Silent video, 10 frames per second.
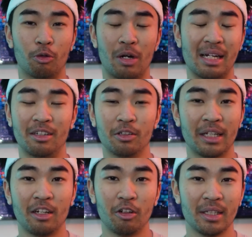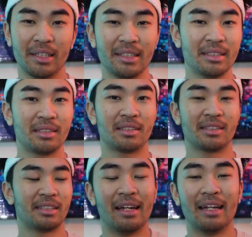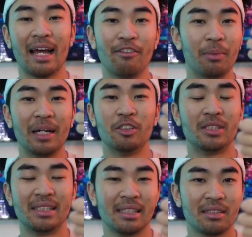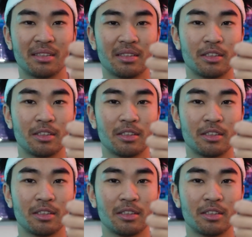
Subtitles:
a while now at least. I have about 6